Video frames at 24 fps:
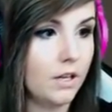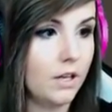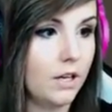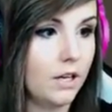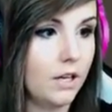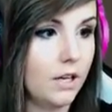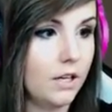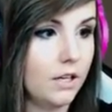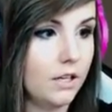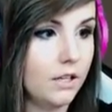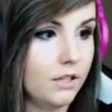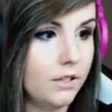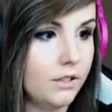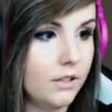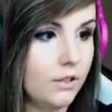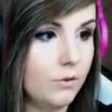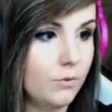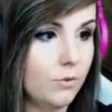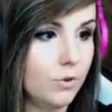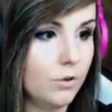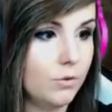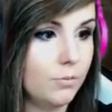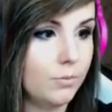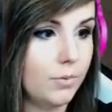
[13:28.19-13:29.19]
And he
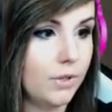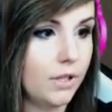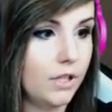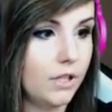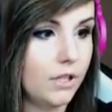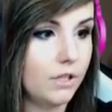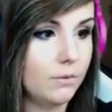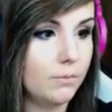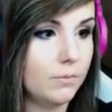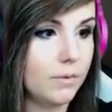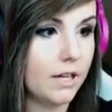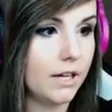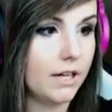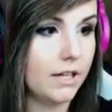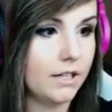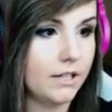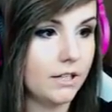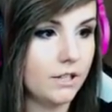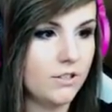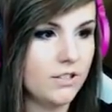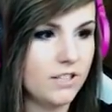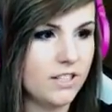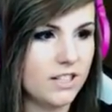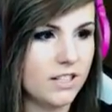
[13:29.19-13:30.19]
will be blind.
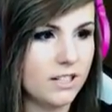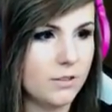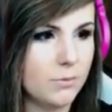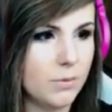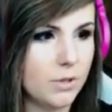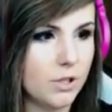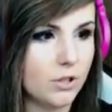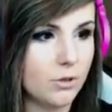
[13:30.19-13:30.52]
There's a little bit